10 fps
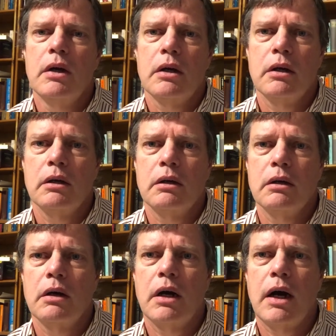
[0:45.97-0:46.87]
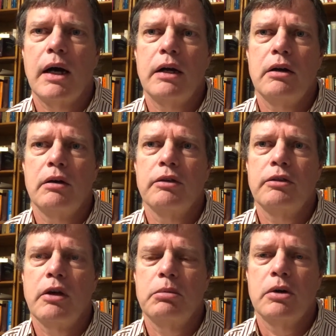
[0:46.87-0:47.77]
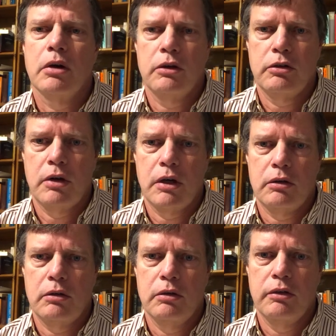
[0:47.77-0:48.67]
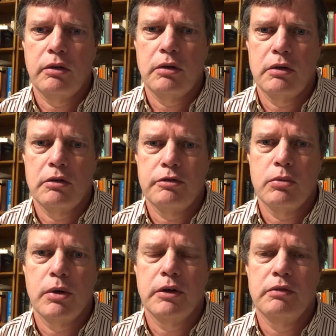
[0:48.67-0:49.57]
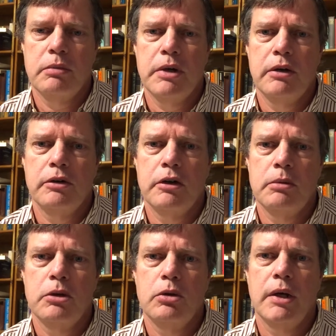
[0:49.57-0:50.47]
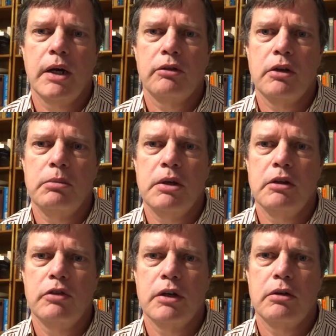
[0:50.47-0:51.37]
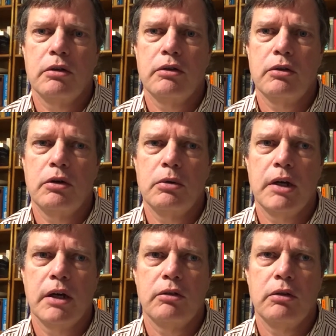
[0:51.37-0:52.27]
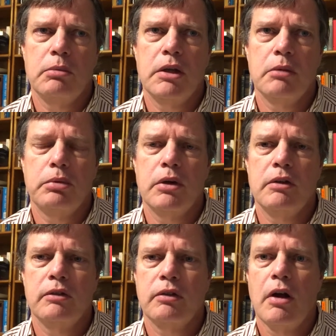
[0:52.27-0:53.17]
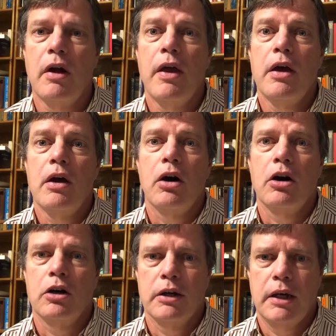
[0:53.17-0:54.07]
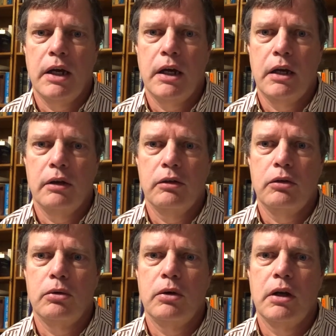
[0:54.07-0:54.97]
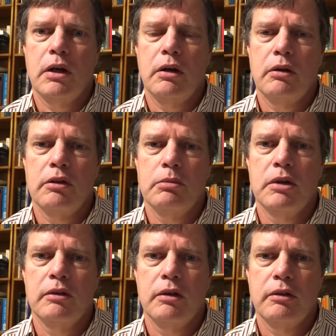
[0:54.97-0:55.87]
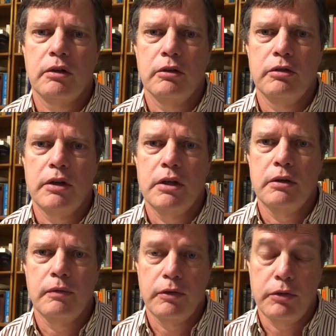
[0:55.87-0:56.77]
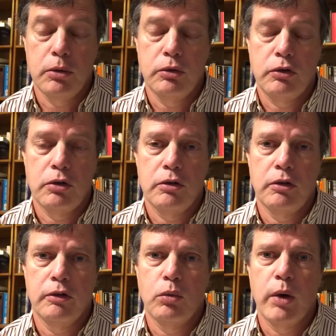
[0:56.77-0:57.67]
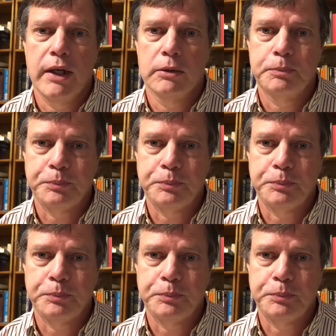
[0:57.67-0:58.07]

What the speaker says: hire subcontractors, for want of a better term, who would actually be the vicars or who would actually be the priests on hand to take care of the business of those churches, while